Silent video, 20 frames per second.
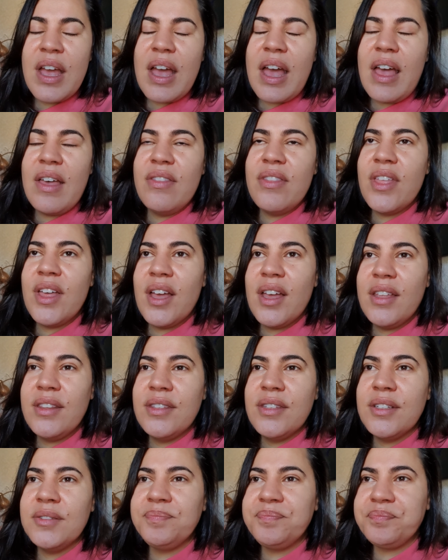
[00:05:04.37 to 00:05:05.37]
And
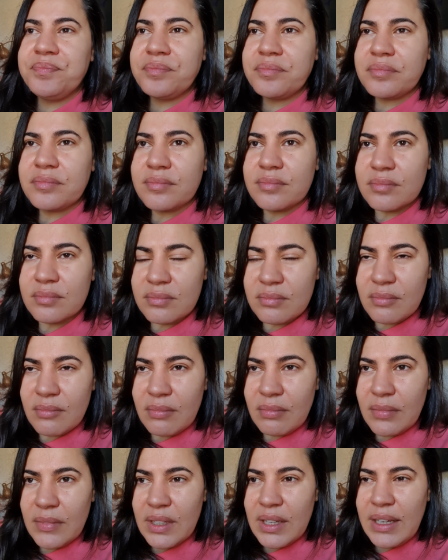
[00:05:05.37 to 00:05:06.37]
then
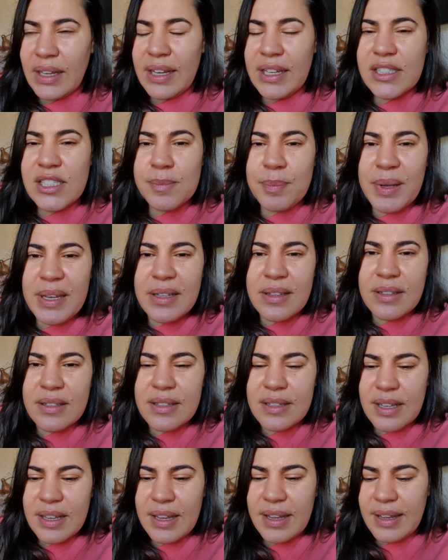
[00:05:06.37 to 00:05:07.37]
it's
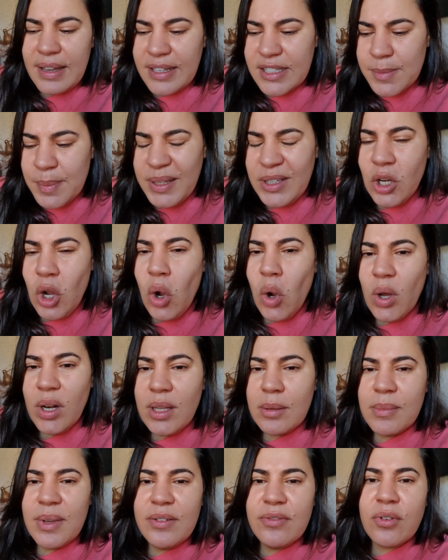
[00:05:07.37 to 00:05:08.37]
been it's been
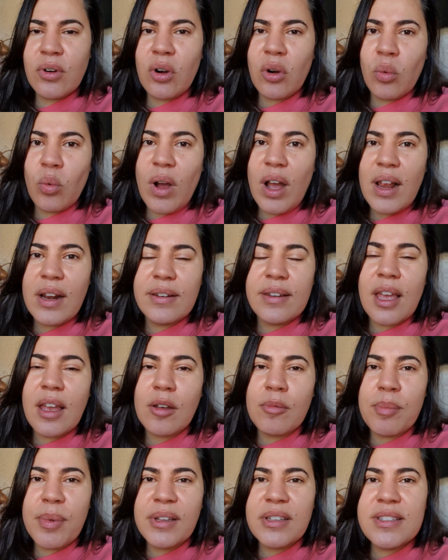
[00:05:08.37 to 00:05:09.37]
calling me for a while
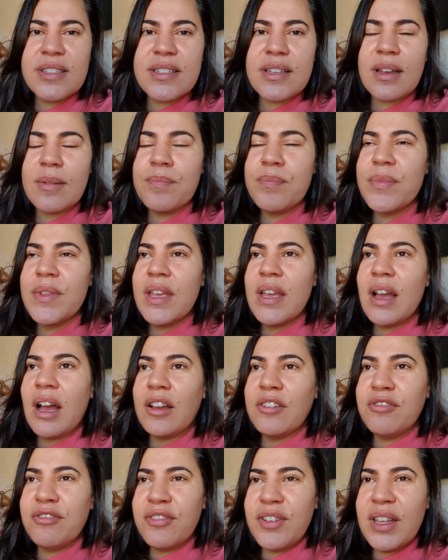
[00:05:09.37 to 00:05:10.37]
now but uh, i
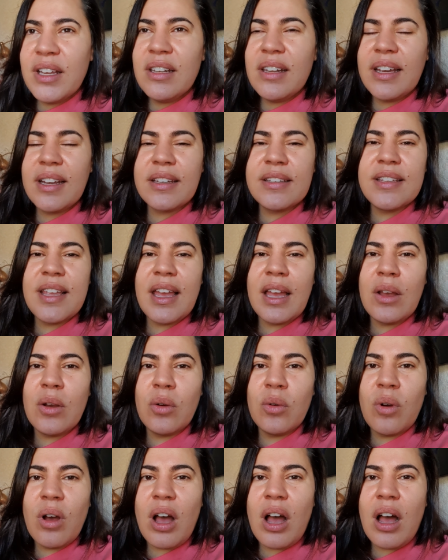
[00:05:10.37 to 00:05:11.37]
feel like
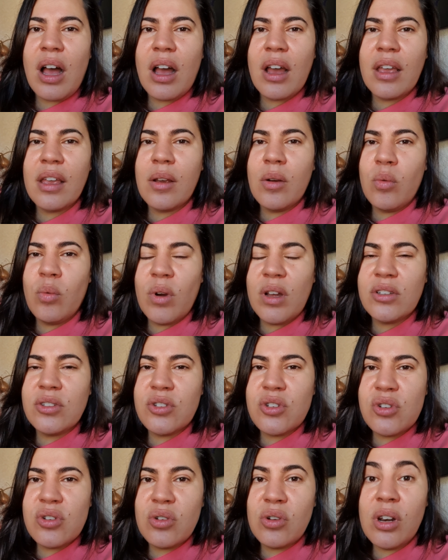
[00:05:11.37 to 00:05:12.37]
now i want
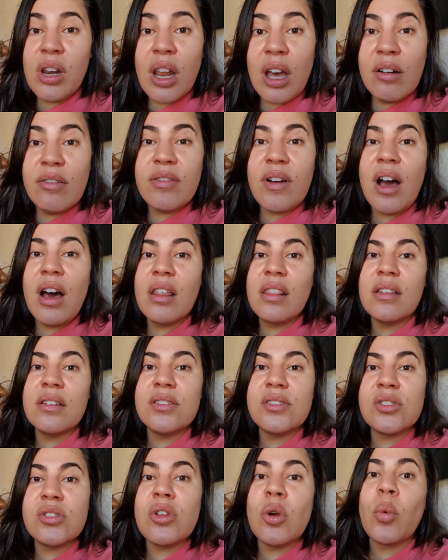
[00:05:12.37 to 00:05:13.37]
to love
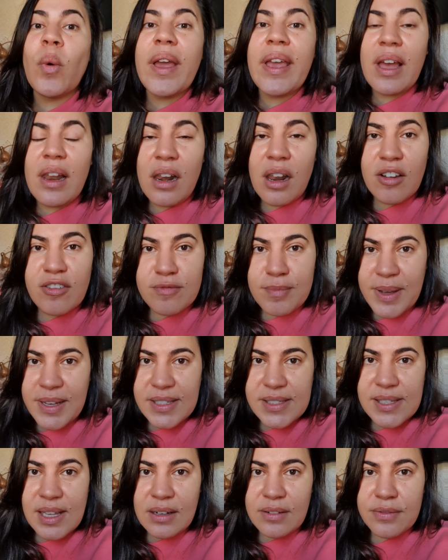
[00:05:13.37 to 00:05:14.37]
others the way i love
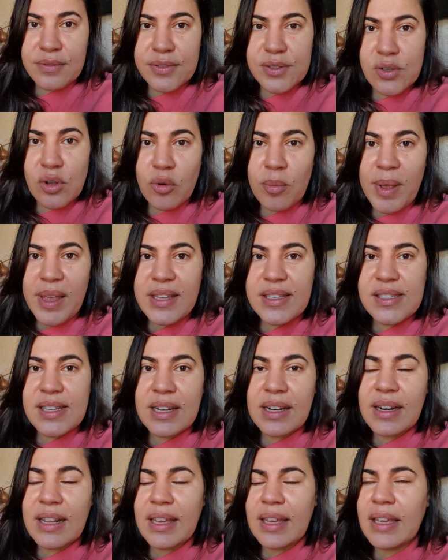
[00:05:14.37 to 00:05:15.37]
myself so
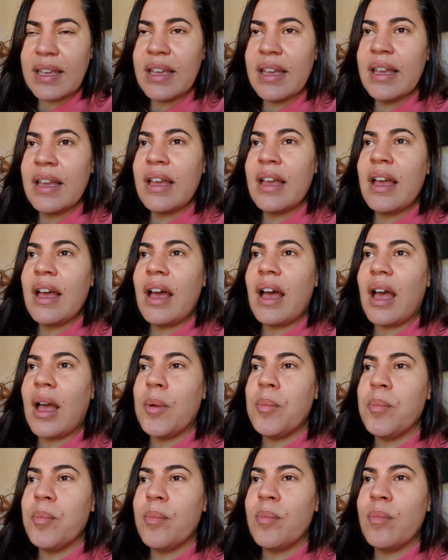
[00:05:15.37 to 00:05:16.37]
basically
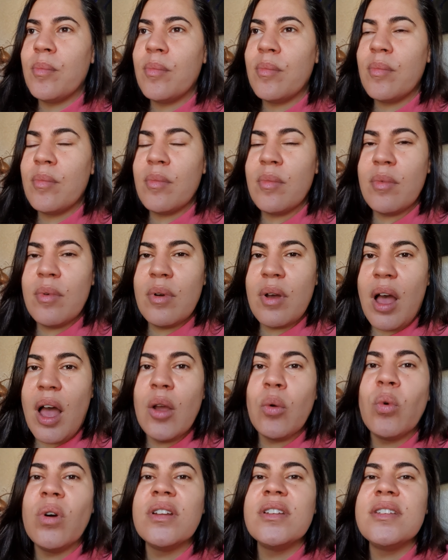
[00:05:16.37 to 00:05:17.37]
um, I
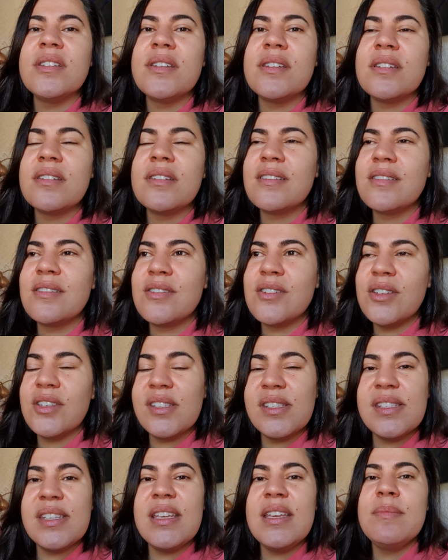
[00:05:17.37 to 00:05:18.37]
want to
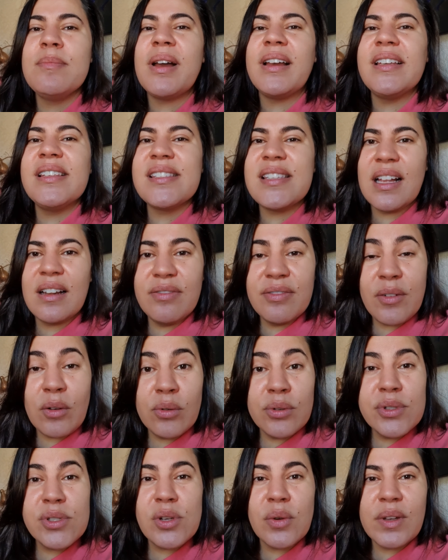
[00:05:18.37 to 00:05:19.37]
see myself
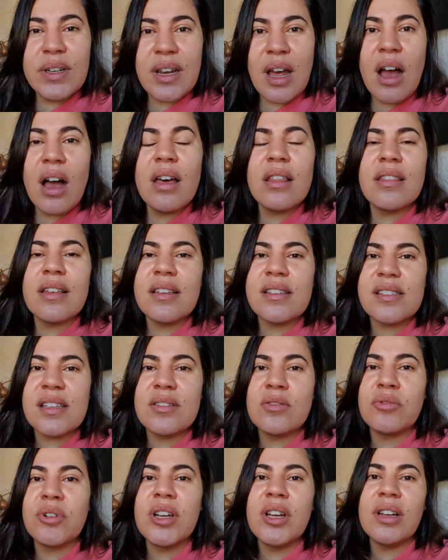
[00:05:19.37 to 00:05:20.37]
also in others
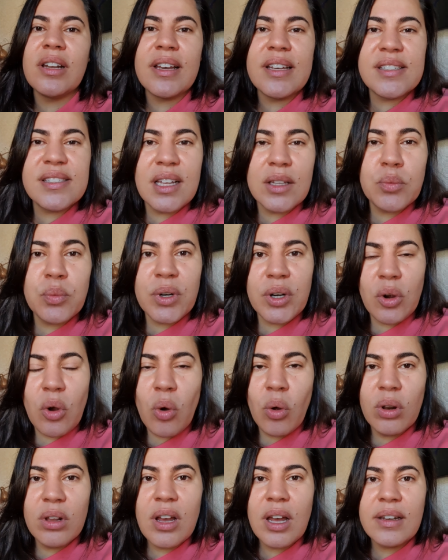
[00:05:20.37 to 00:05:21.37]
and realize that we're
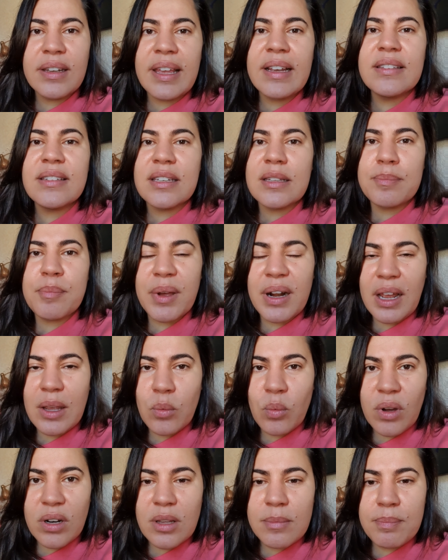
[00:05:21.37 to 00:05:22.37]
all connected but i
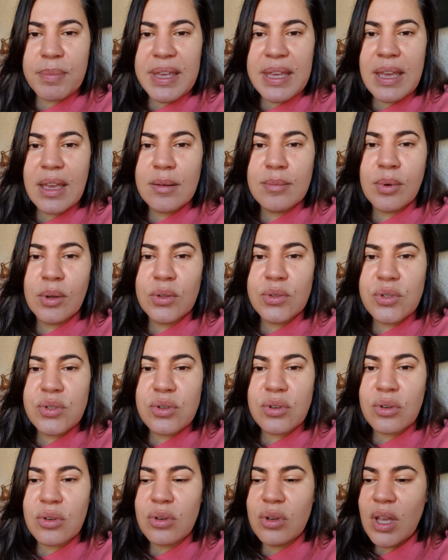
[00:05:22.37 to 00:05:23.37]
want to be able
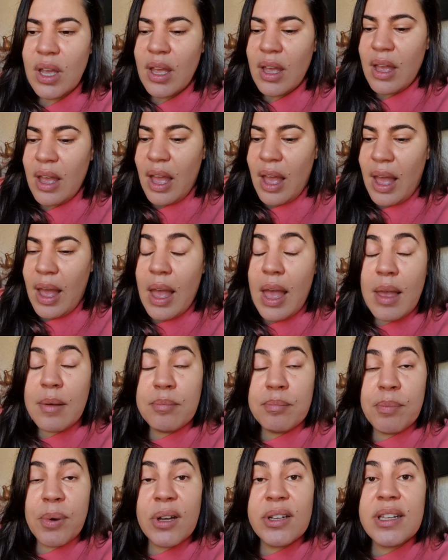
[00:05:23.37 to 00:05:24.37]
to uh,
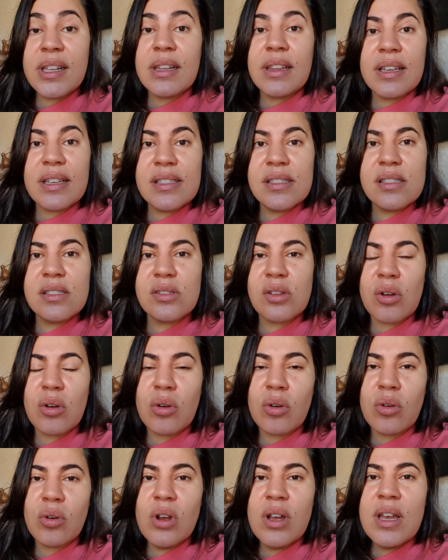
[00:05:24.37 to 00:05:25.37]
embody this
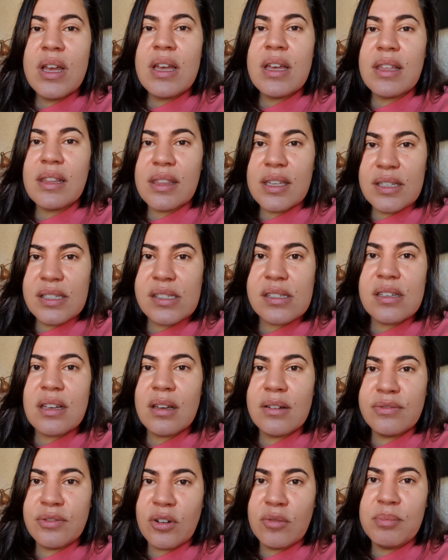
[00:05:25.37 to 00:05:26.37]
so this year
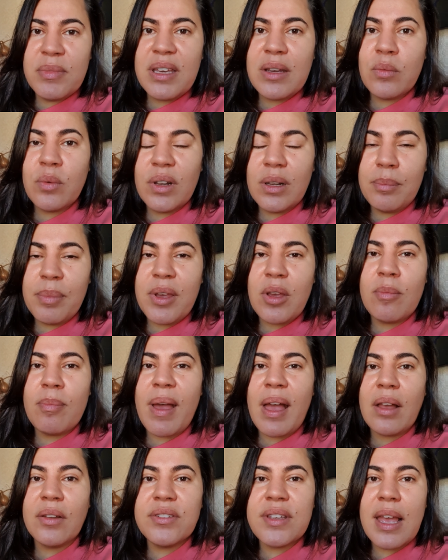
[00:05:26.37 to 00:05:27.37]
for me will be
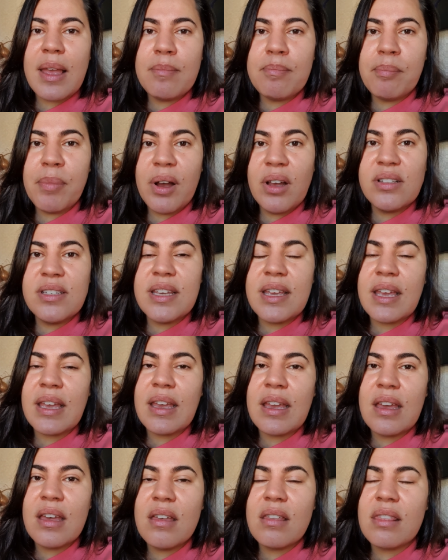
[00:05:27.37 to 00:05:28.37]
about
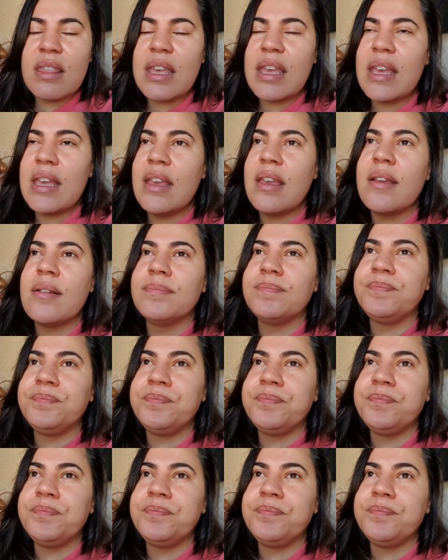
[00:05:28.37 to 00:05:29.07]
embodying the